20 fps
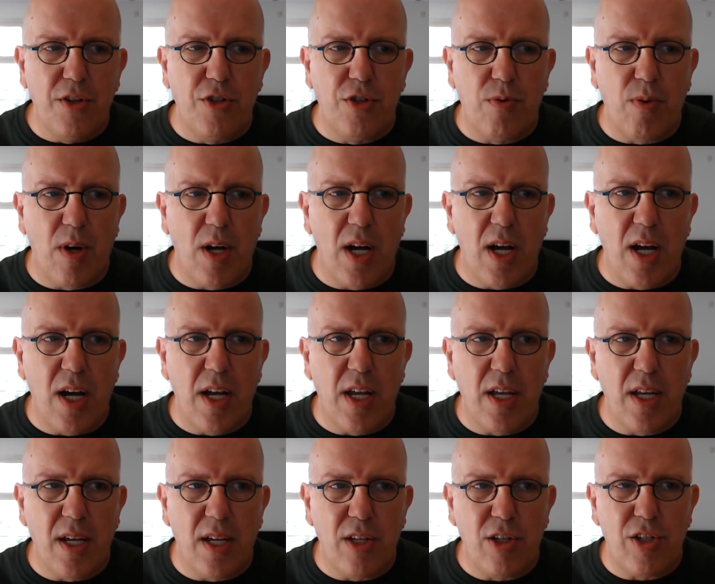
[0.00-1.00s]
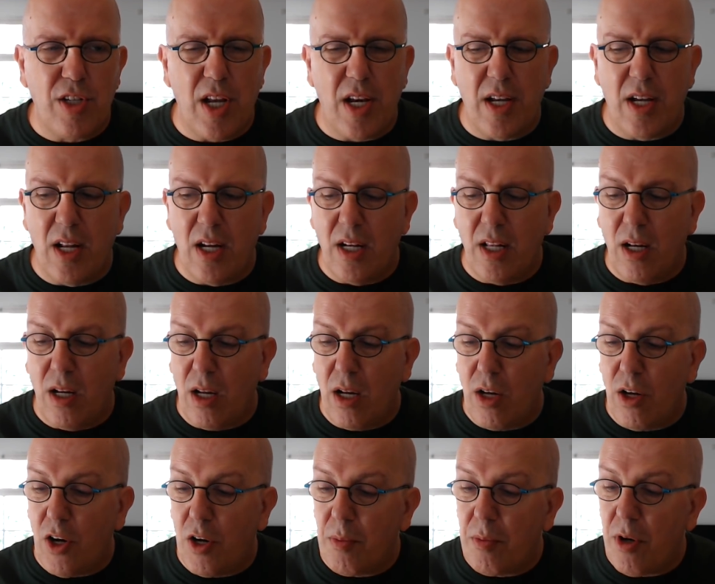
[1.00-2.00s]
Try setting a little
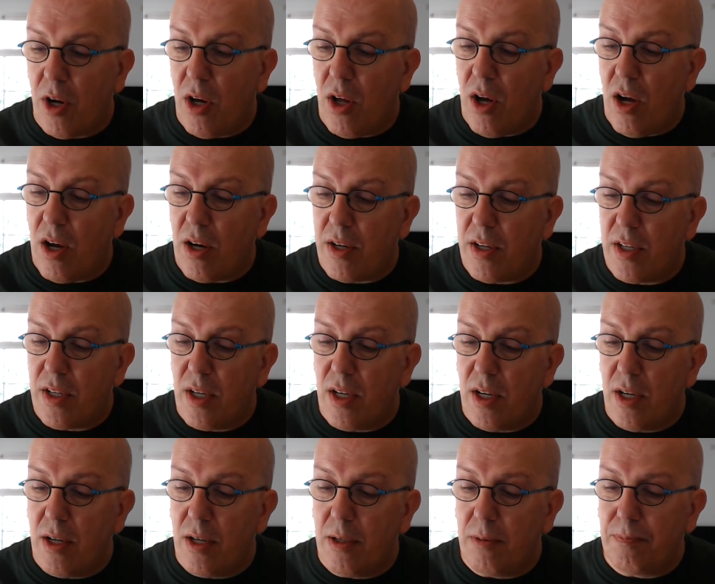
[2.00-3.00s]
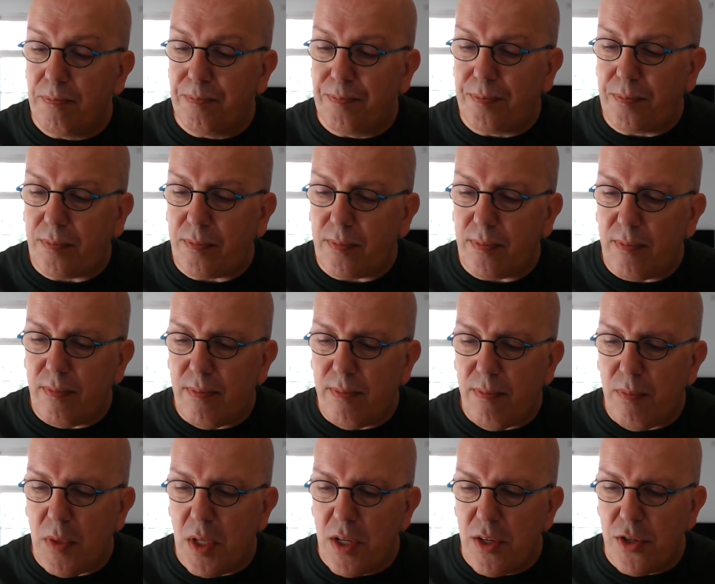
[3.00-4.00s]
alarm clock.
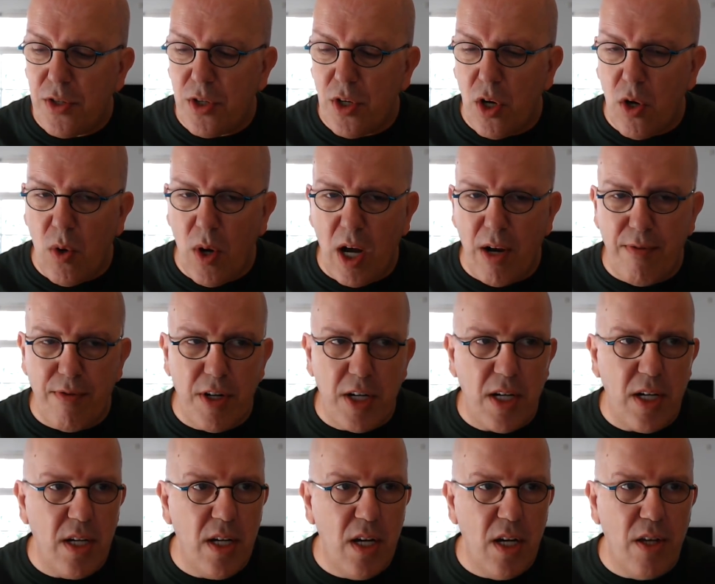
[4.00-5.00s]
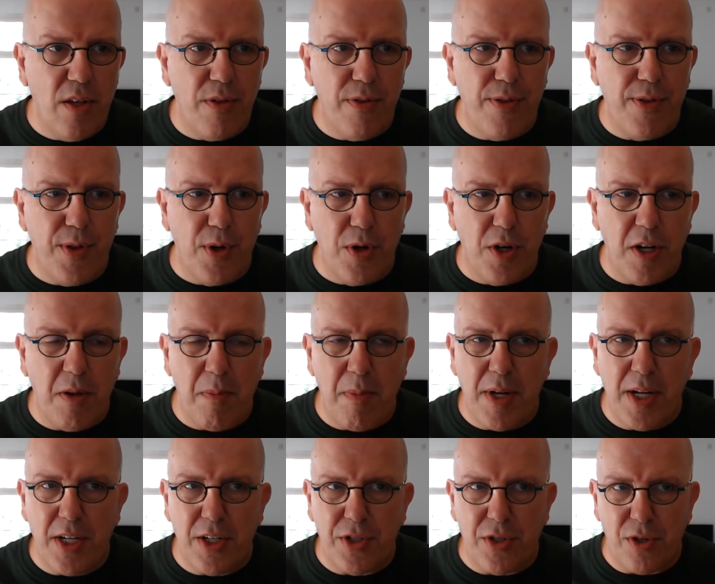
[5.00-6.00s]
So every 30
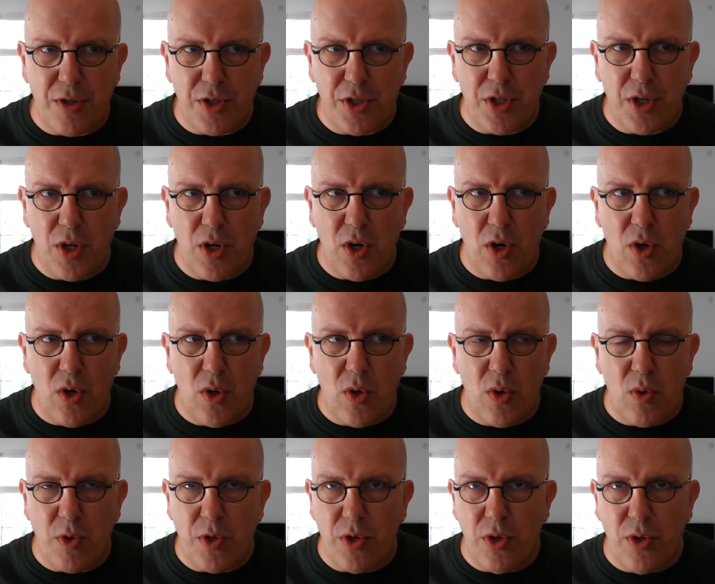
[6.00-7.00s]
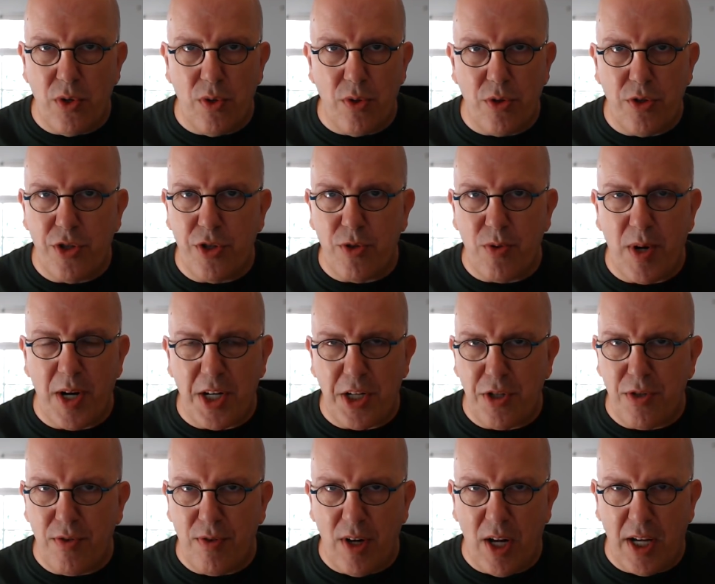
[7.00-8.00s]
minutes or so, you
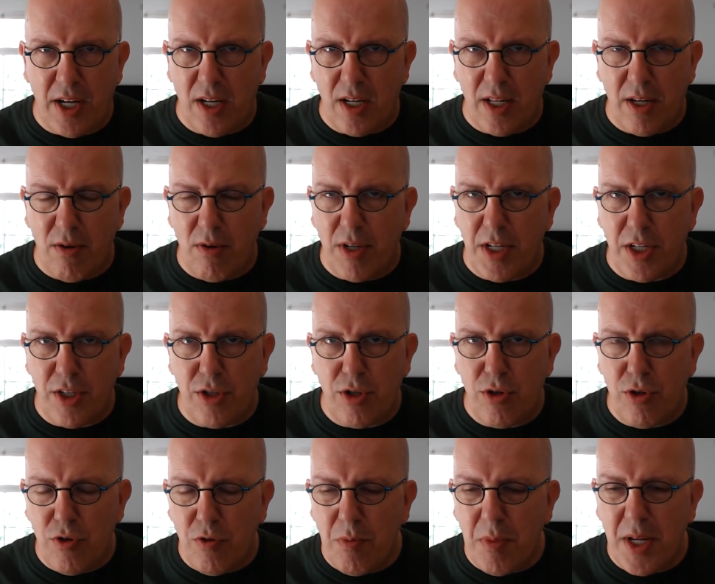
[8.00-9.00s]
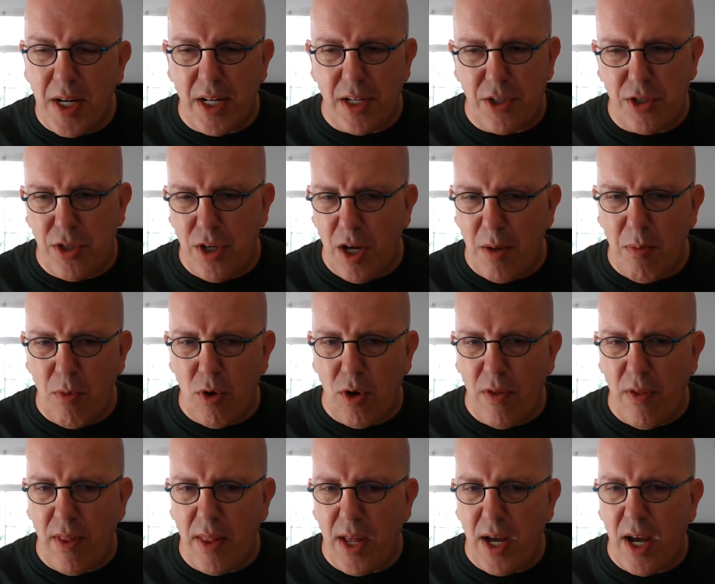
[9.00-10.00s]
stretch for like literally 2 minutes, not
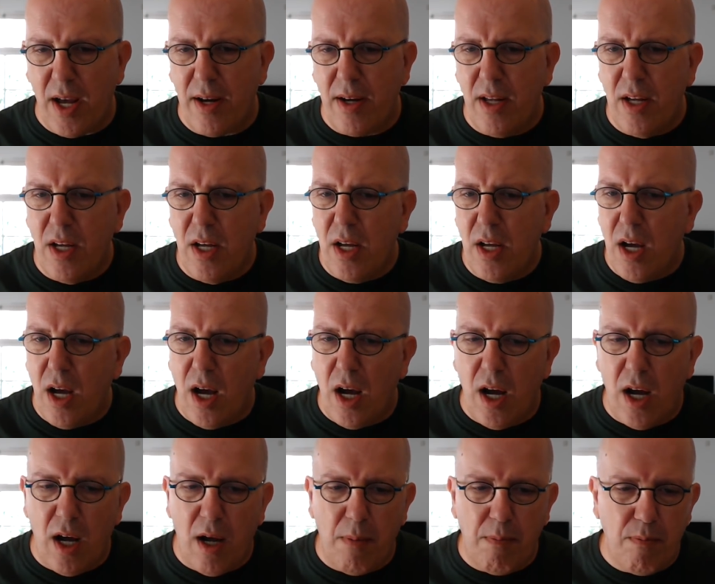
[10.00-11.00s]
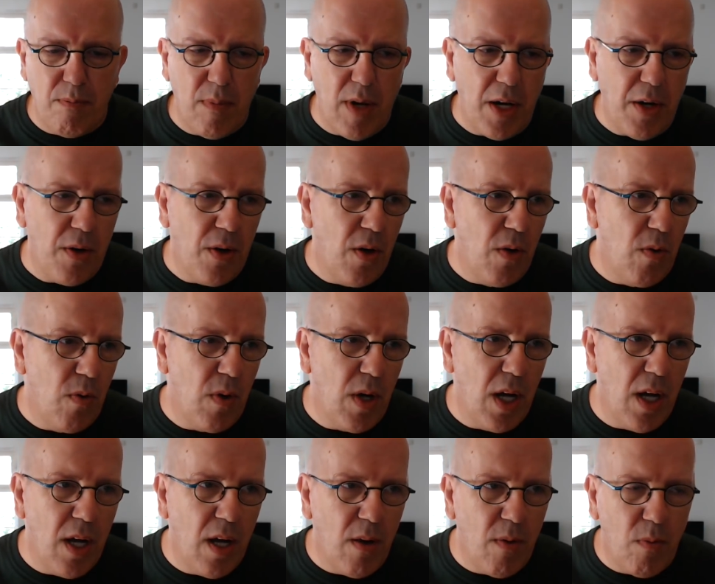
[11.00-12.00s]
more than that. I don't
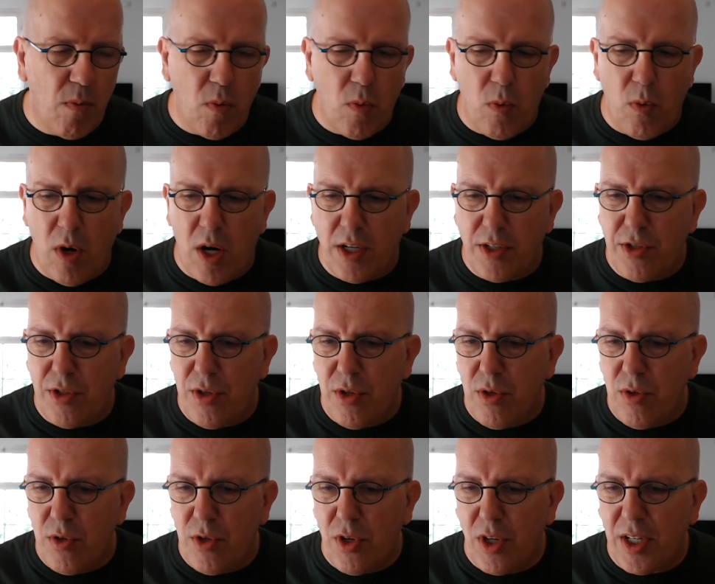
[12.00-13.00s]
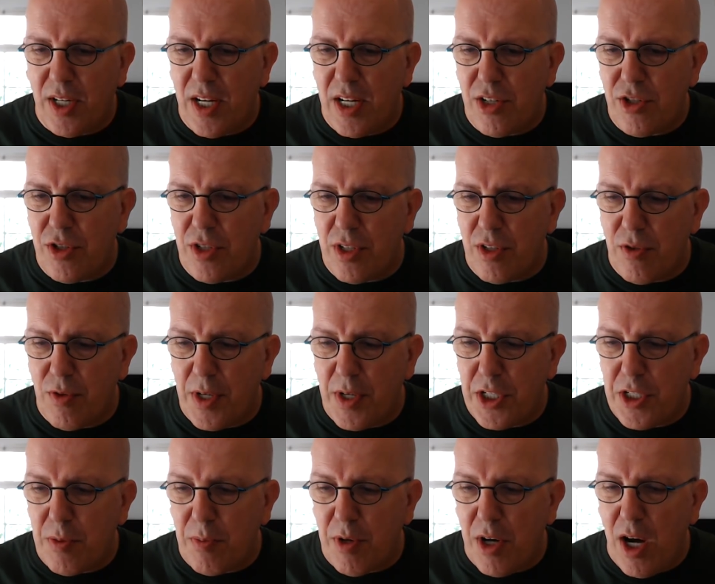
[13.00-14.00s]
know, walk to your kitchen,
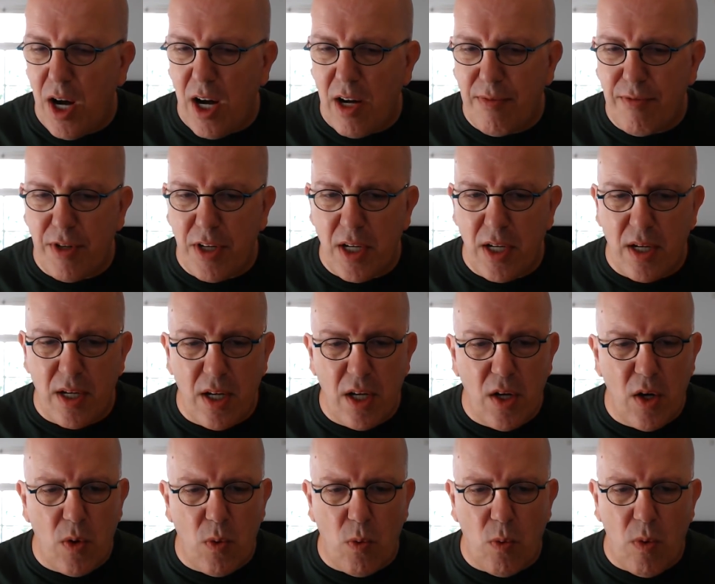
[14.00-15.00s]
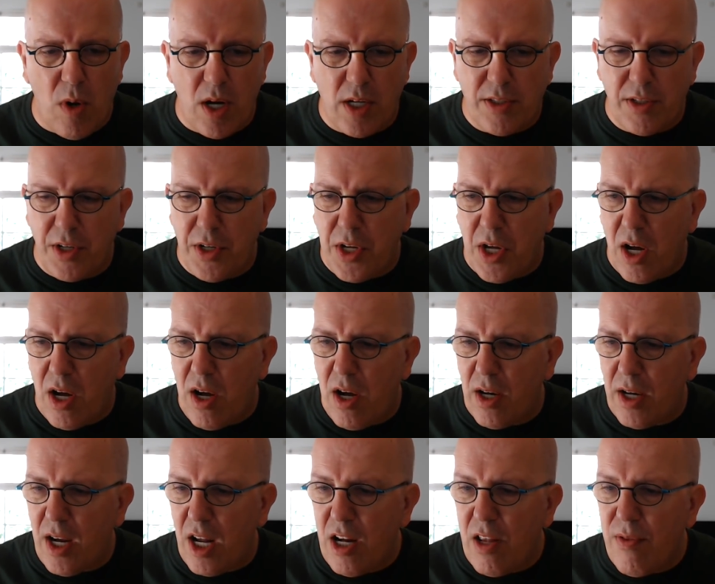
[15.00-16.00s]
drink some coffee, walk the
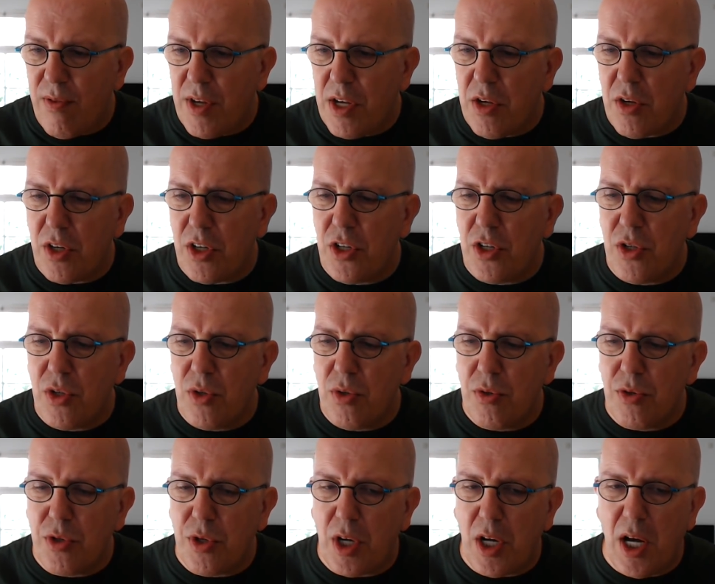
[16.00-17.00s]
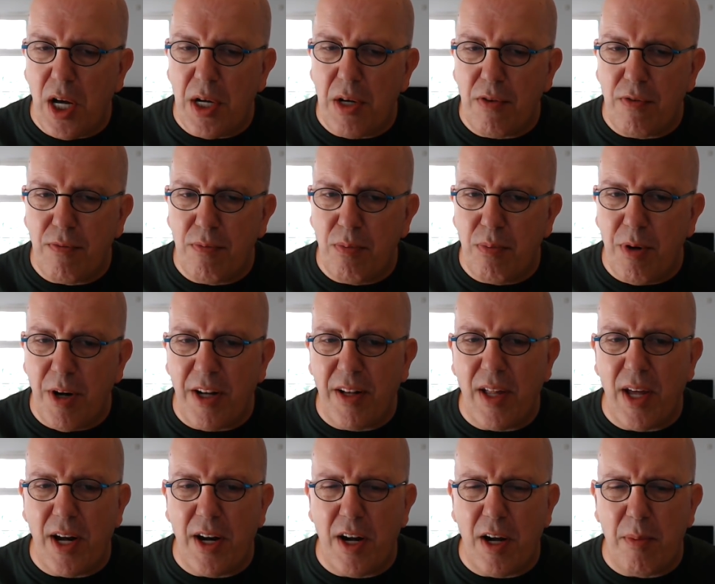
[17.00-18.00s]
dog, anything you can do to kind of break that